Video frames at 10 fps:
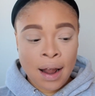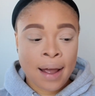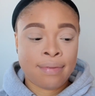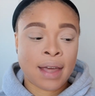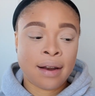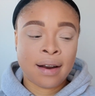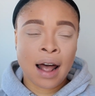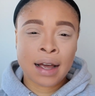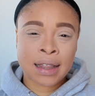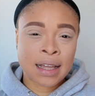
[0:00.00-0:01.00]
And then
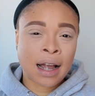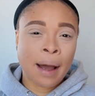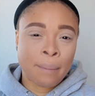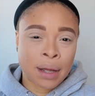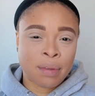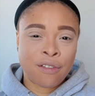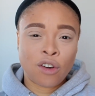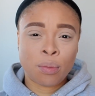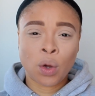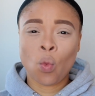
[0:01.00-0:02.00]
I think I might be
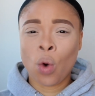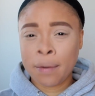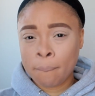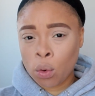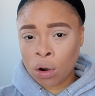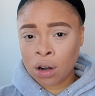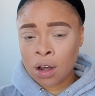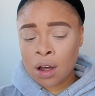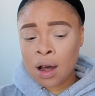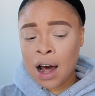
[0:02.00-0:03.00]
filming one more
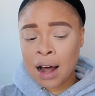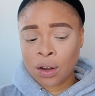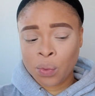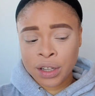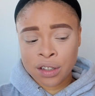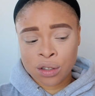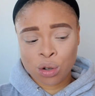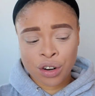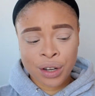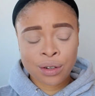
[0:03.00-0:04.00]
Halloween
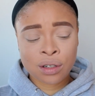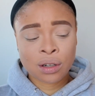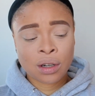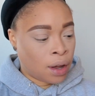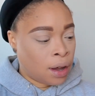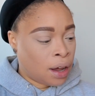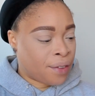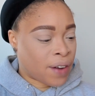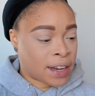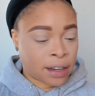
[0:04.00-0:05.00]
tutorial.
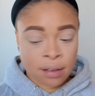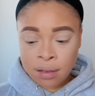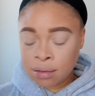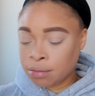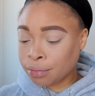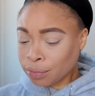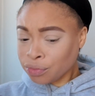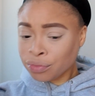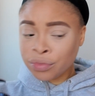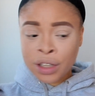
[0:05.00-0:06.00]
If I can
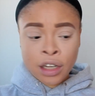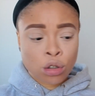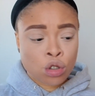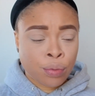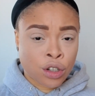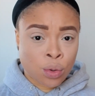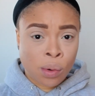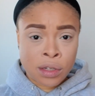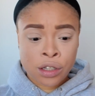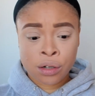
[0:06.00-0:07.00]
kill 2 birds with
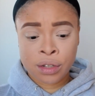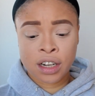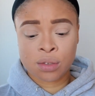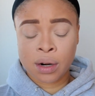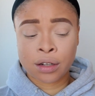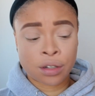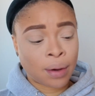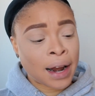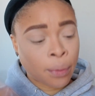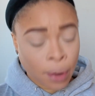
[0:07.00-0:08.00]
1 stone, that is what I'll do.
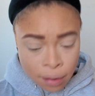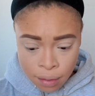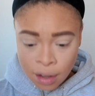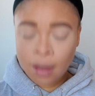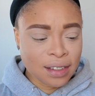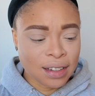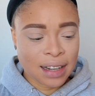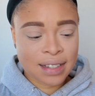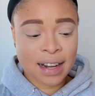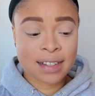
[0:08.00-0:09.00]
Anyway,
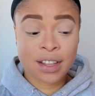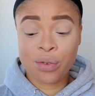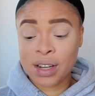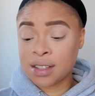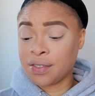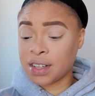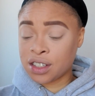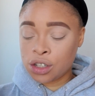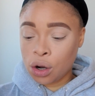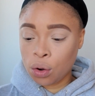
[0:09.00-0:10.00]
let's get into the rest of this.
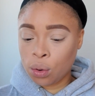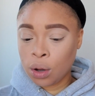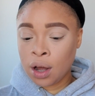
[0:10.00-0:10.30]
So